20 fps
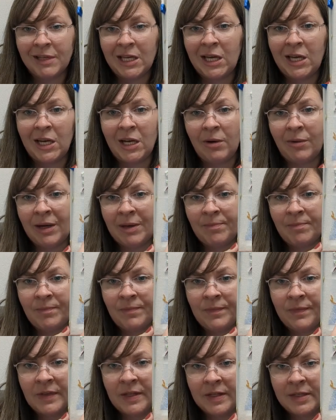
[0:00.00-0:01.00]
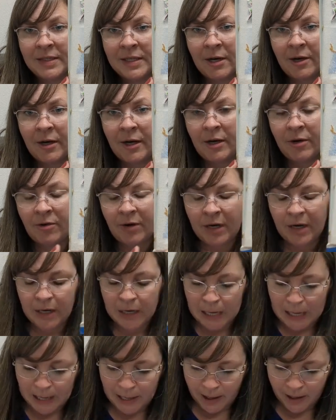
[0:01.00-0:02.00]
Anyway, this area right
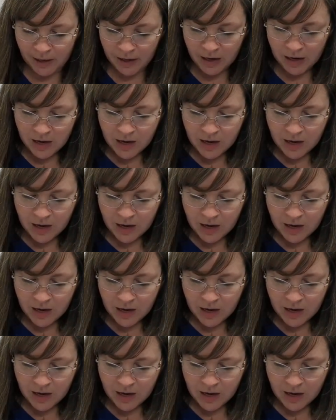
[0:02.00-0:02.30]
here.